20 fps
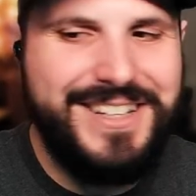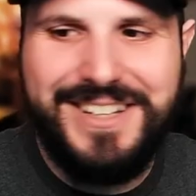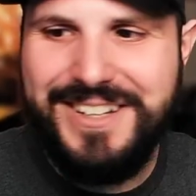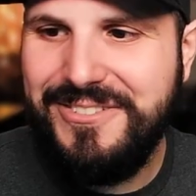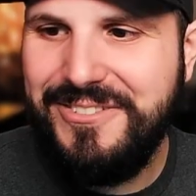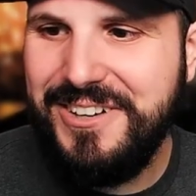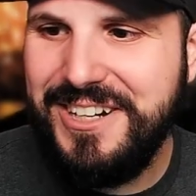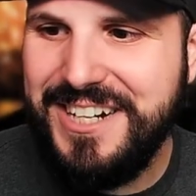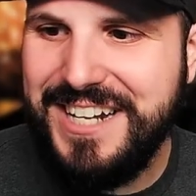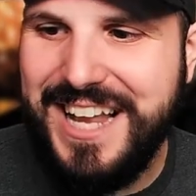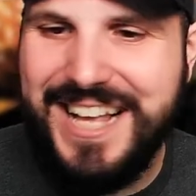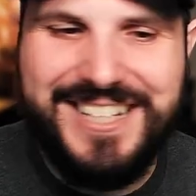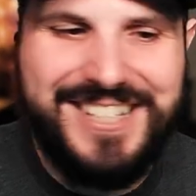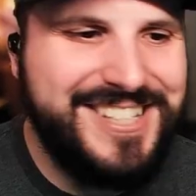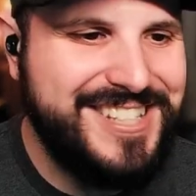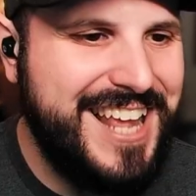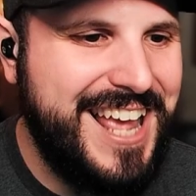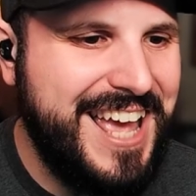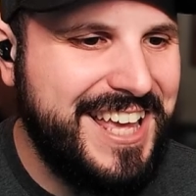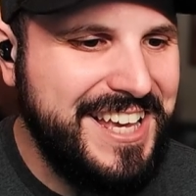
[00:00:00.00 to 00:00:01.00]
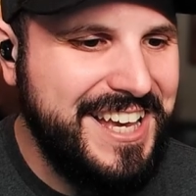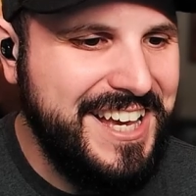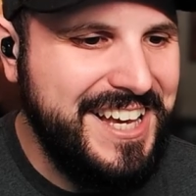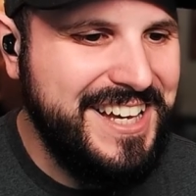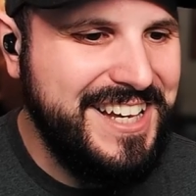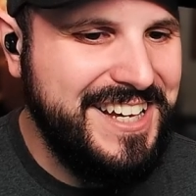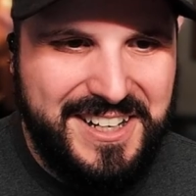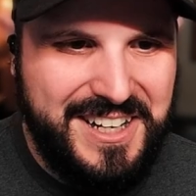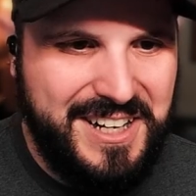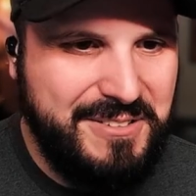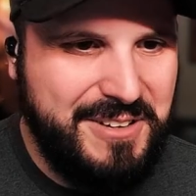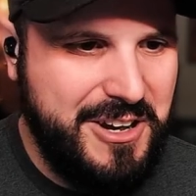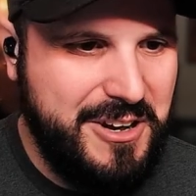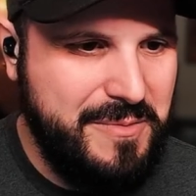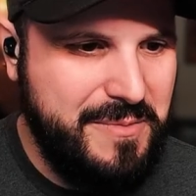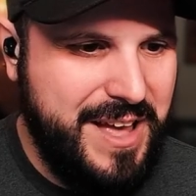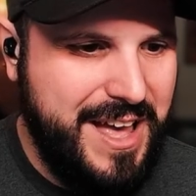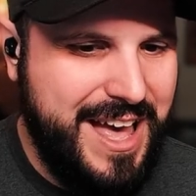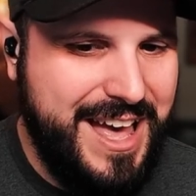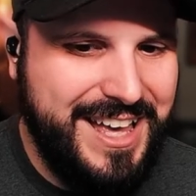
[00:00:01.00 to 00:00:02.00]
What did that say? I'm
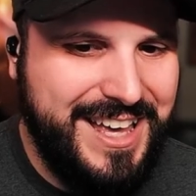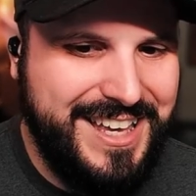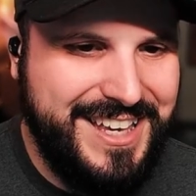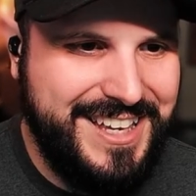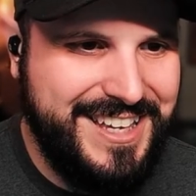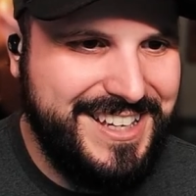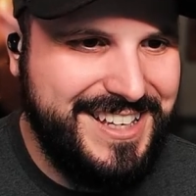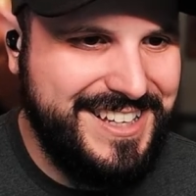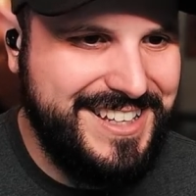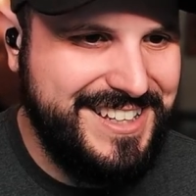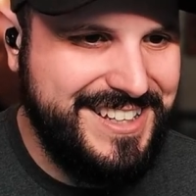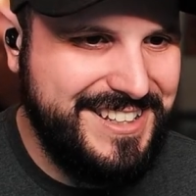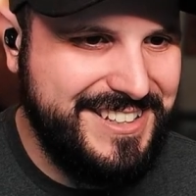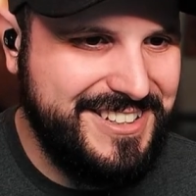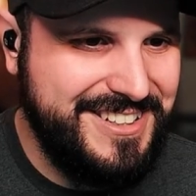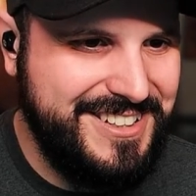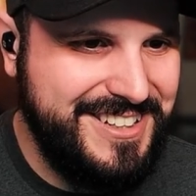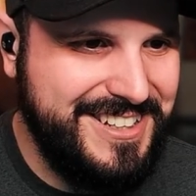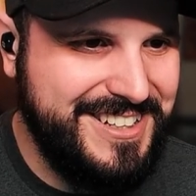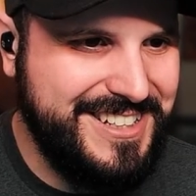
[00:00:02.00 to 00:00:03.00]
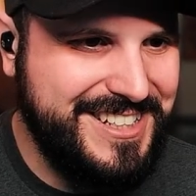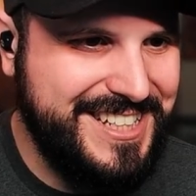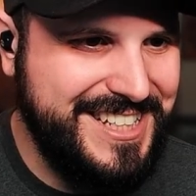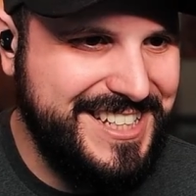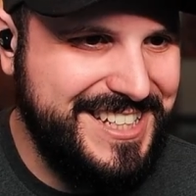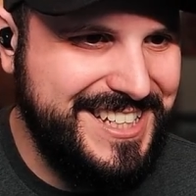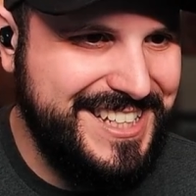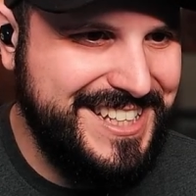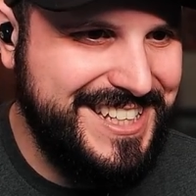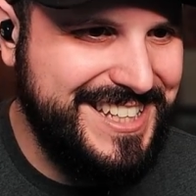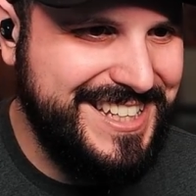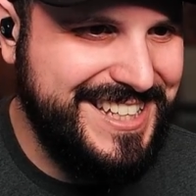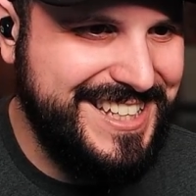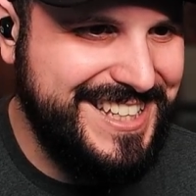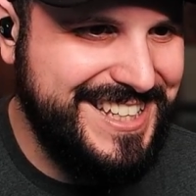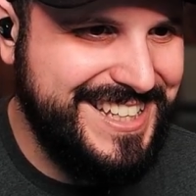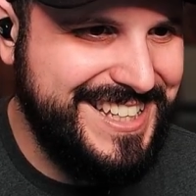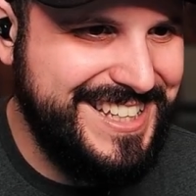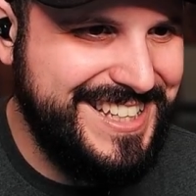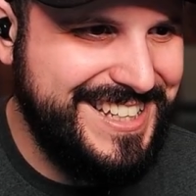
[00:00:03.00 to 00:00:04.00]
going back with the look.
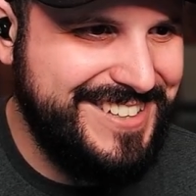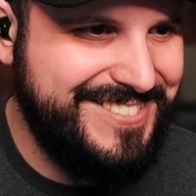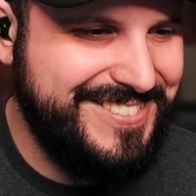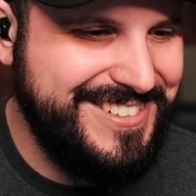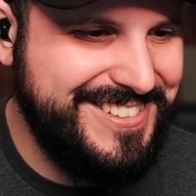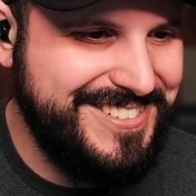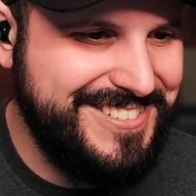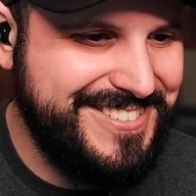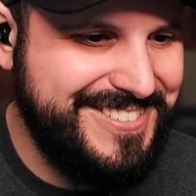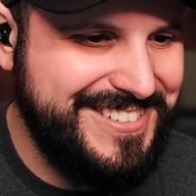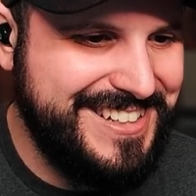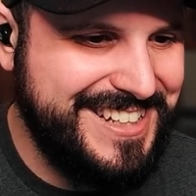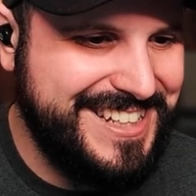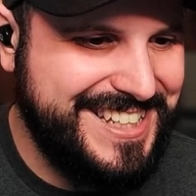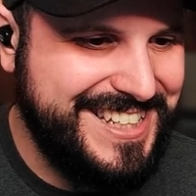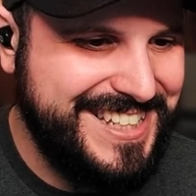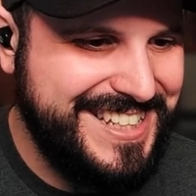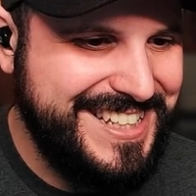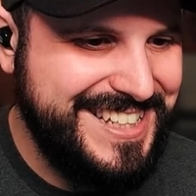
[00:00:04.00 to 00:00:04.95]
Real quick.